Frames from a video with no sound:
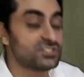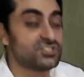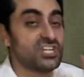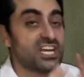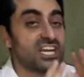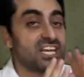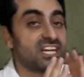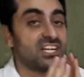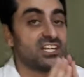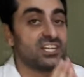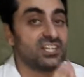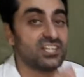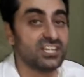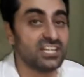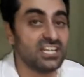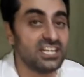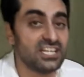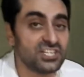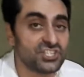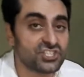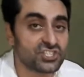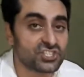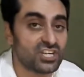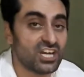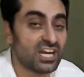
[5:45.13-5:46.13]
Jack
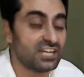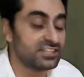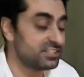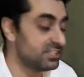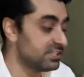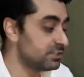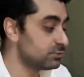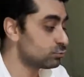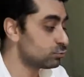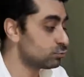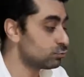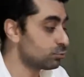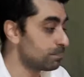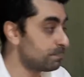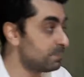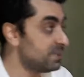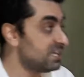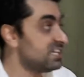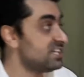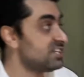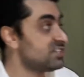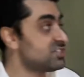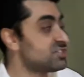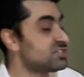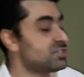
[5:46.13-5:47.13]
Grealish got into the
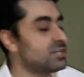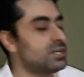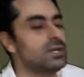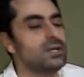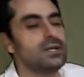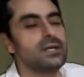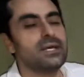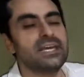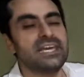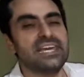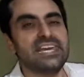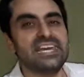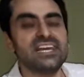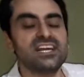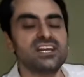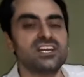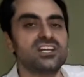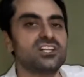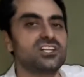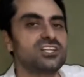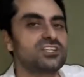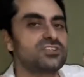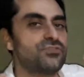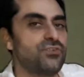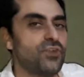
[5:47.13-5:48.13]
pitch,
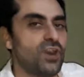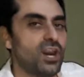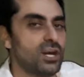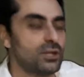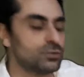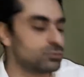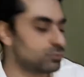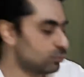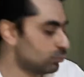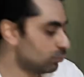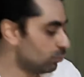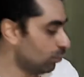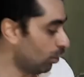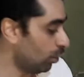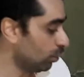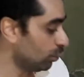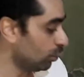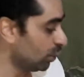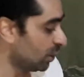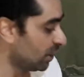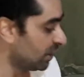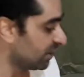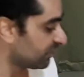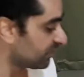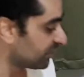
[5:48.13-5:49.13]
England found the
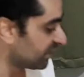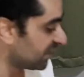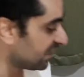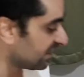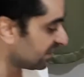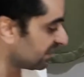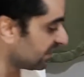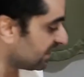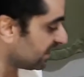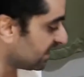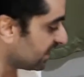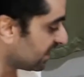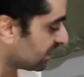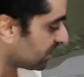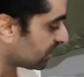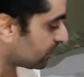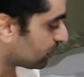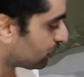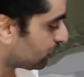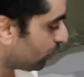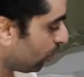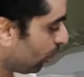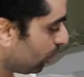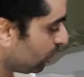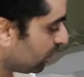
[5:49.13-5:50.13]
goal. Really,
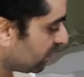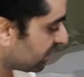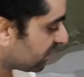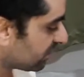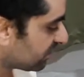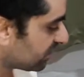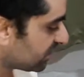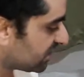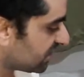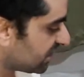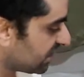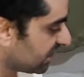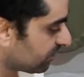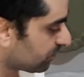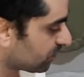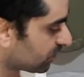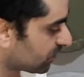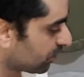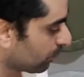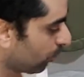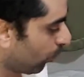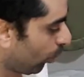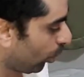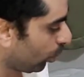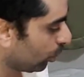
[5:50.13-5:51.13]
Sterling received
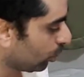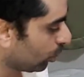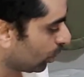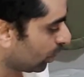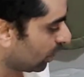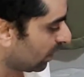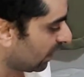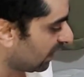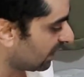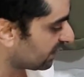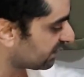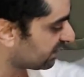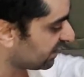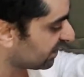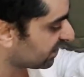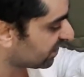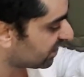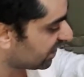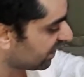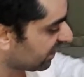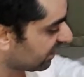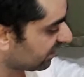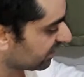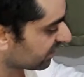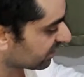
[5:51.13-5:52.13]
the ball and he
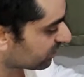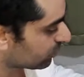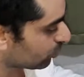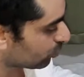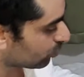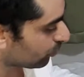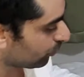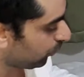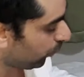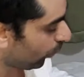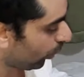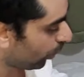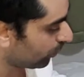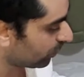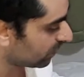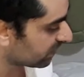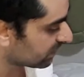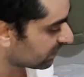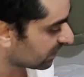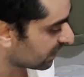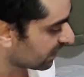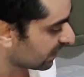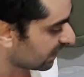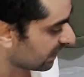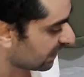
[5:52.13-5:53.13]
carried it to the
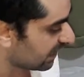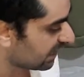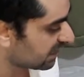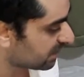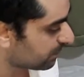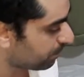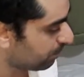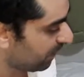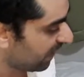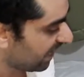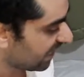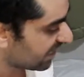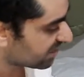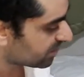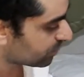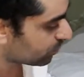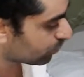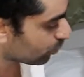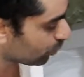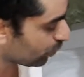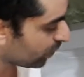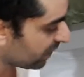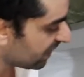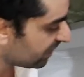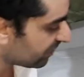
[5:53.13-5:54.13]
forward. His pass
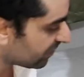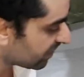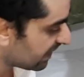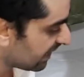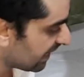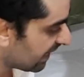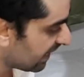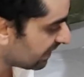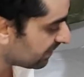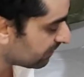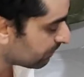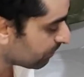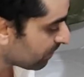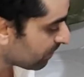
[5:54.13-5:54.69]
to Harry Kane.